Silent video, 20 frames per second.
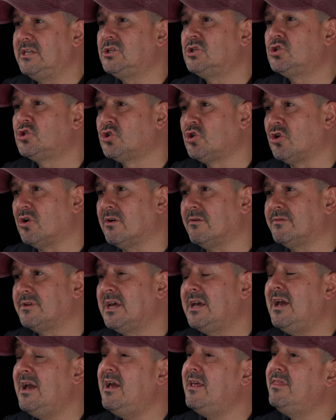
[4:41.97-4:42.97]
served
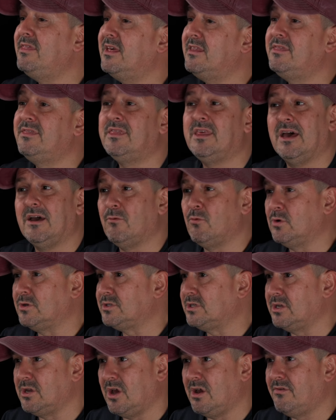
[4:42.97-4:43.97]
and that that was
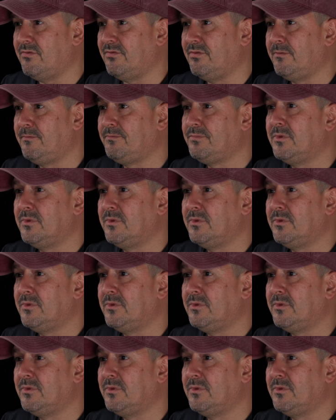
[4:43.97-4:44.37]
enough.